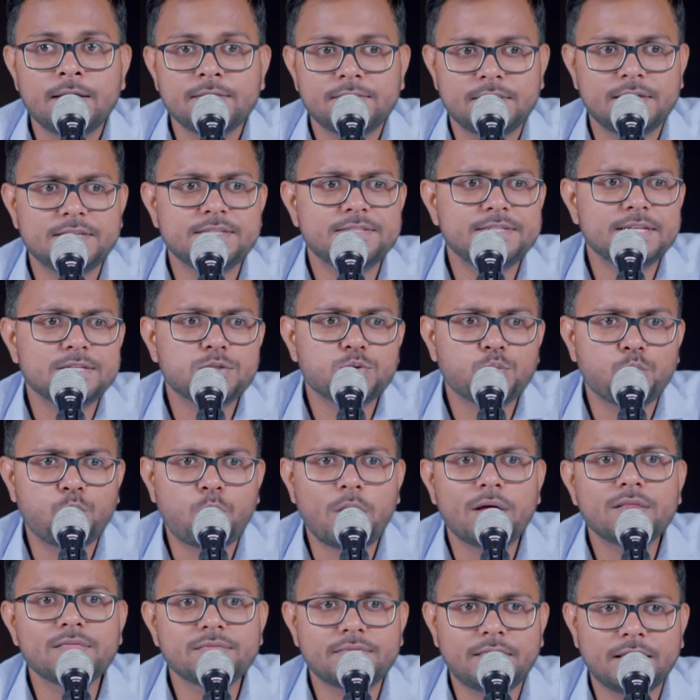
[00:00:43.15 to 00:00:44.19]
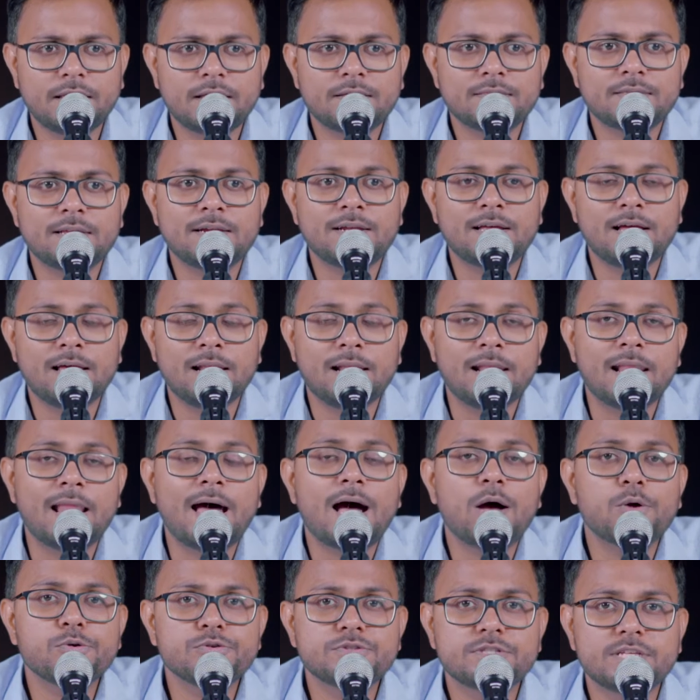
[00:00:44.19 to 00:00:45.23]
There's just one thing that
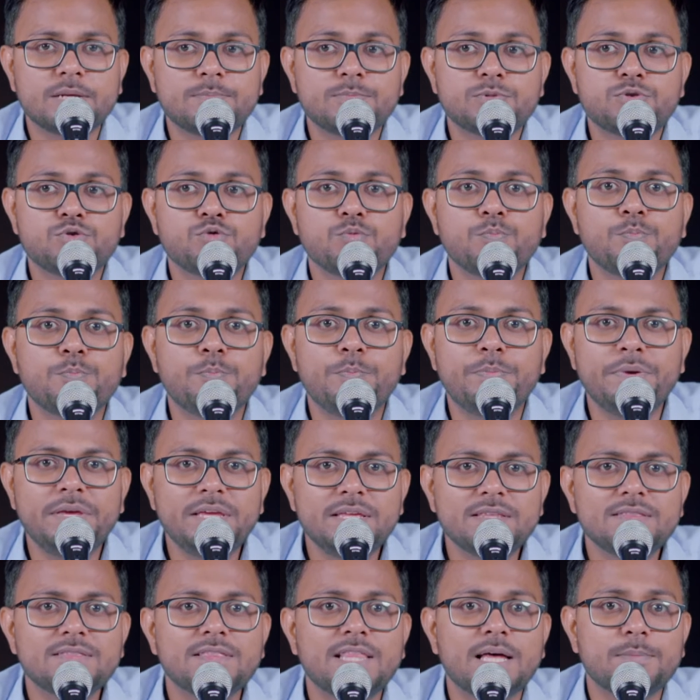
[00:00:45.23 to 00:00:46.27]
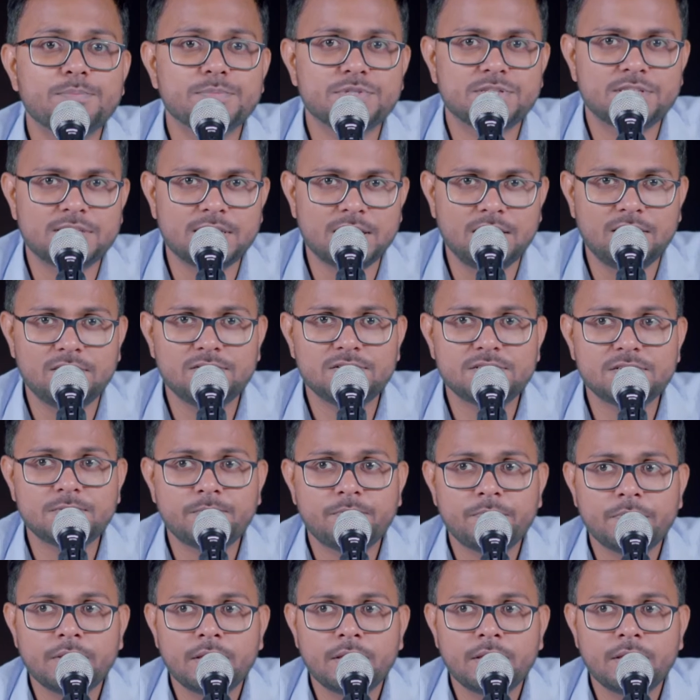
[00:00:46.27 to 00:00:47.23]
allows them to be themselves.